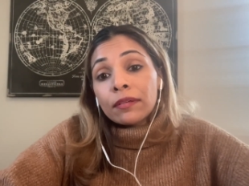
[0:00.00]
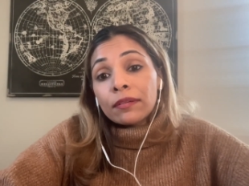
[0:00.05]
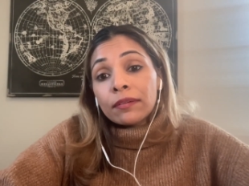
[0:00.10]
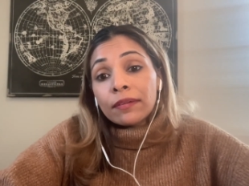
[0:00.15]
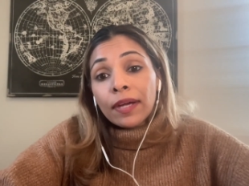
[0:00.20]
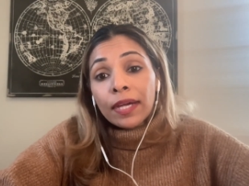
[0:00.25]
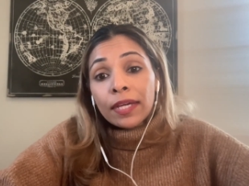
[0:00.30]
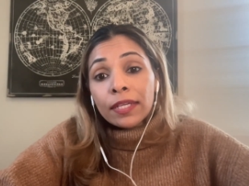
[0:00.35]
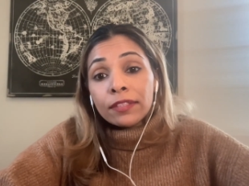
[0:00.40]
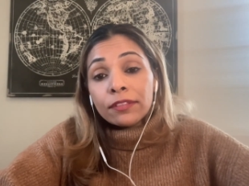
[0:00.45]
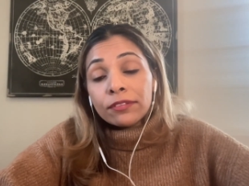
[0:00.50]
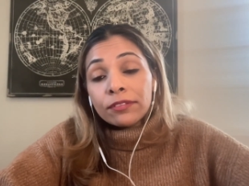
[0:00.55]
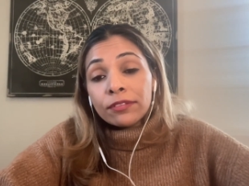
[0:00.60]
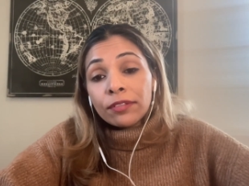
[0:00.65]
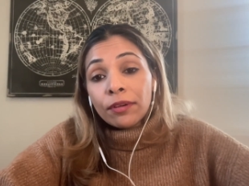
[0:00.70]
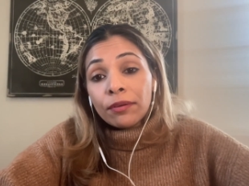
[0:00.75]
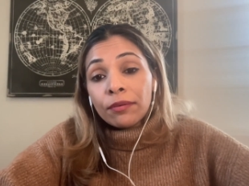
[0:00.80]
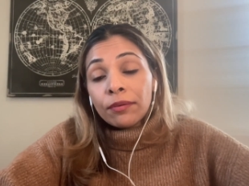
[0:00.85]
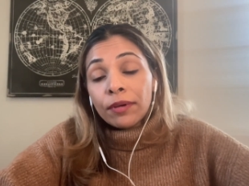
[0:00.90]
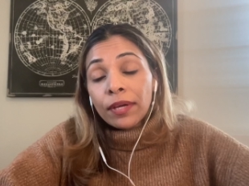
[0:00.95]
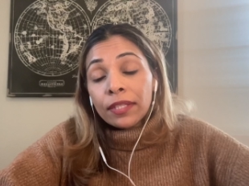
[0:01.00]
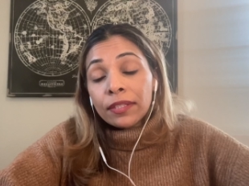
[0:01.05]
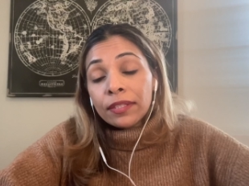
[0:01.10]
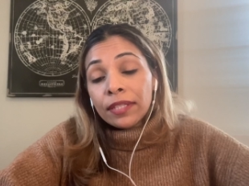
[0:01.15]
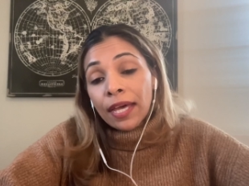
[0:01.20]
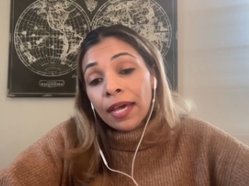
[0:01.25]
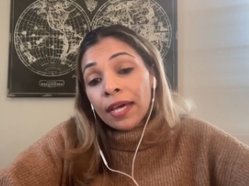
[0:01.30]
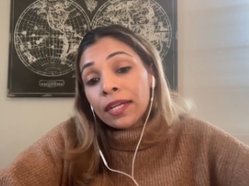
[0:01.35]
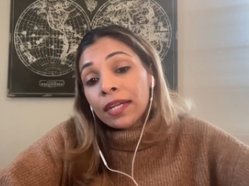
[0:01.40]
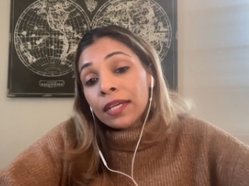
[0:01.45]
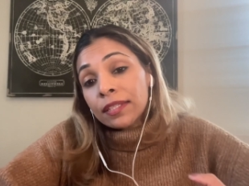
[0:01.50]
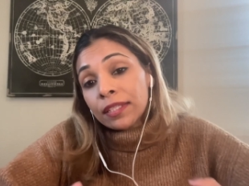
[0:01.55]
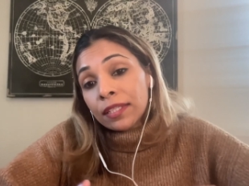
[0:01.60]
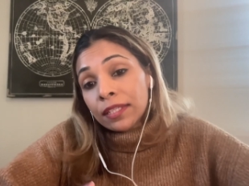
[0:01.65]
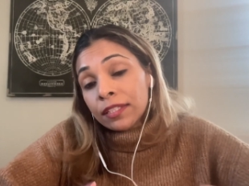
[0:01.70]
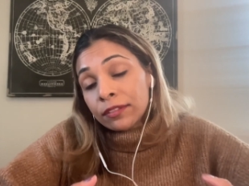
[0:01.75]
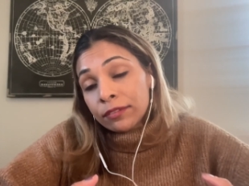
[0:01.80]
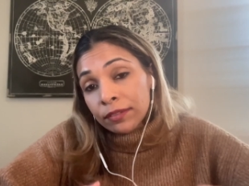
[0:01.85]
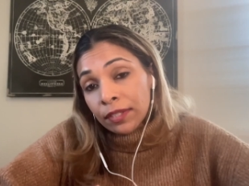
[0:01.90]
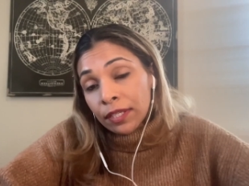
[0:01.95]
Right. So, and that I
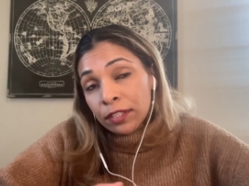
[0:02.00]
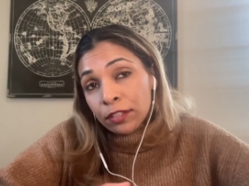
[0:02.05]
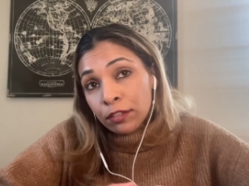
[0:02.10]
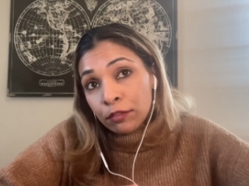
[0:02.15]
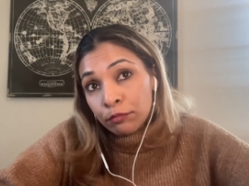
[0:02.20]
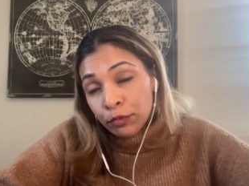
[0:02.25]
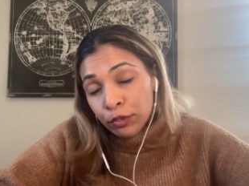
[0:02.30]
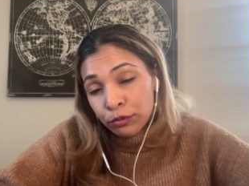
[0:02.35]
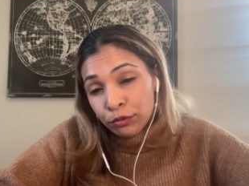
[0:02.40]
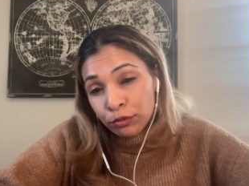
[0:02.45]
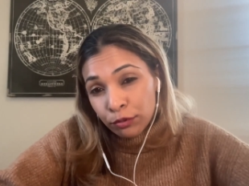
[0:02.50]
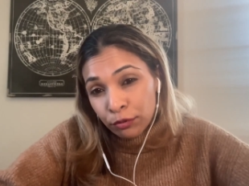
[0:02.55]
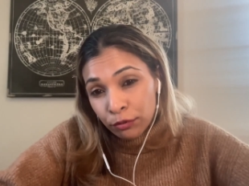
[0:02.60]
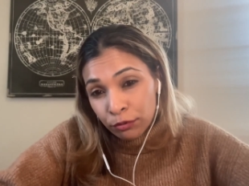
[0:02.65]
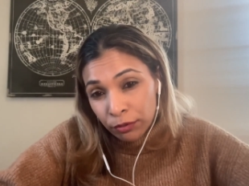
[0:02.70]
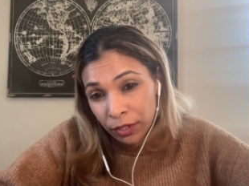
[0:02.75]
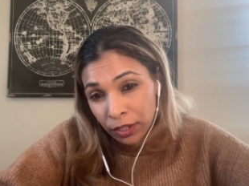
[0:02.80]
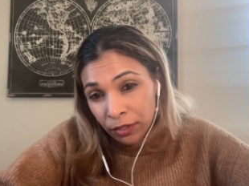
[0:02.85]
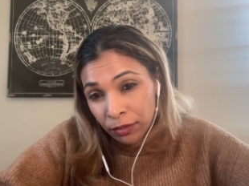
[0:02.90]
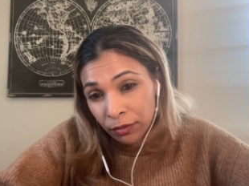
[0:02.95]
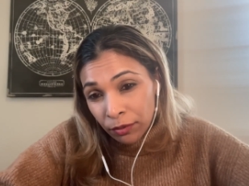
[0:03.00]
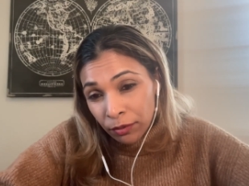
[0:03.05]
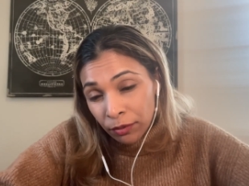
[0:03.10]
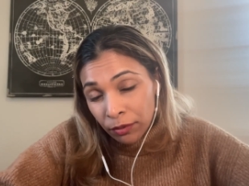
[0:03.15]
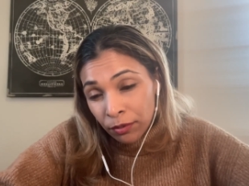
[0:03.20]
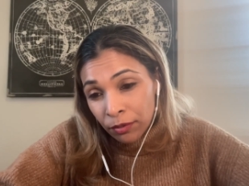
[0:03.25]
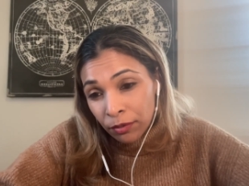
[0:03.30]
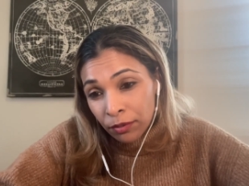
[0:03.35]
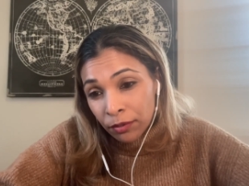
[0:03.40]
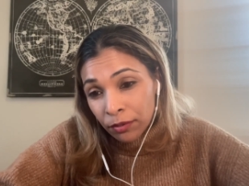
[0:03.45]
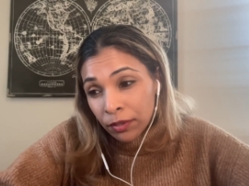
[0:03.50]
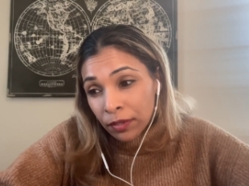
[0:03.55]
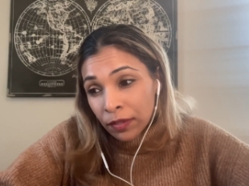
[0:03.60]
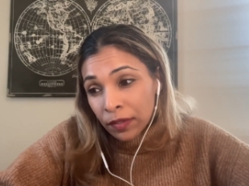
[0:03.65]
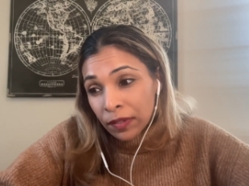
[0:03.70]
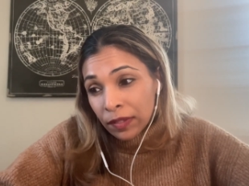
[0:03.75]
think is like the most critical,